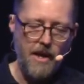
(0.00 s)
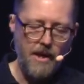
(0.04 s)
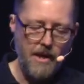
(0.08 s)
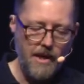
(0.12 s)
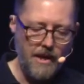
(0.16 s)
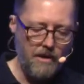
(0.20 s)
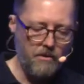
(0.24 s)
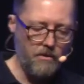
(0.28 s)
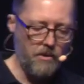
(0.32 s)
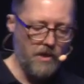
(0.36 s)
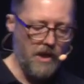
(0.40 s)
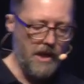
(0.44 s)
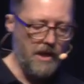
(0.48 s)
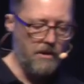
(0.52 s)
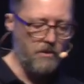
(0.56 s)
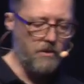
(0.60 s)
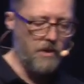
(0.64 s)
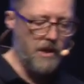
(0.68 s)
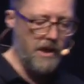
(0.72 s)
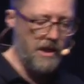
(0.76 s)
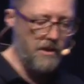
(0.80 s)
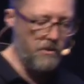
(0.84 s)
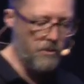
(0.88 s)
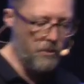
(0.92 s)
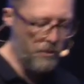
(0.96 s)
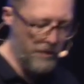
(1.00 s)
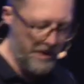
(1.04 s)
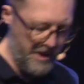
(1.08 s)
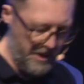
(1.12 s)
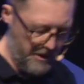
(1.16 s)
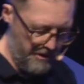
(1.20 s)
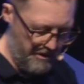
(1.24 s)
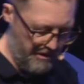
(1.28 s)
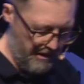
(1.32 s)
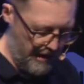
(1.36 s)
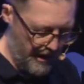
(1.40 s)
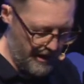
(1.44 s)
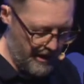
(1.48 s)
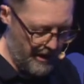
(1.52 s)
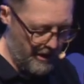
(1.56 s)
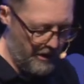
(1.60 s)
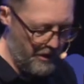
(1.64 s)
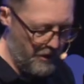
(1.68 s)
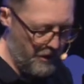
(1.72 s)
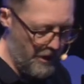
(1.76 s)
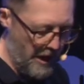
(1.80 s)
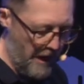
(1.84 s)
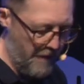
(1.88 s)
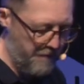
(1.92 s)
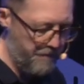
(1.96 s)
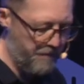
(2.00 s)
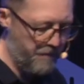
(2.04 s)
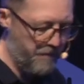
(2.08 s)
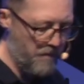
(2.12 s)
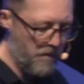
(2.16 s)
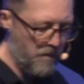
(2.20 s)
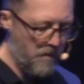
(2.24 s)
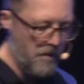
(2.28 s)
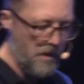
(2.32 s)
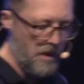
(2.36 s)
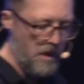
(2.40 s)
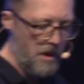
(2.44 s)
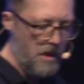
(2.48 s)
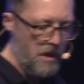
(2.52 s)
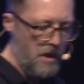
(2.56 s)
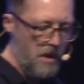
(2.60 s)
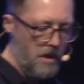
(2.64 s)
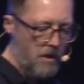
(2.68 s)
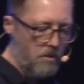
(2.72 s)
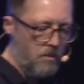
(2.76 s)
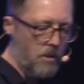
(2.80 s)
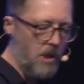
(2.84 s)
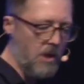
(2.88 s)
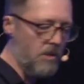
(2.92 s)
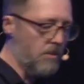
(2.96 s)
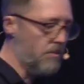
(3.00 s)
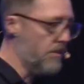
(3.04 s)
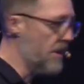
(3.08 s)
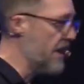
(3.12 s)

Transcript: How, how, how do we try to do that? Well,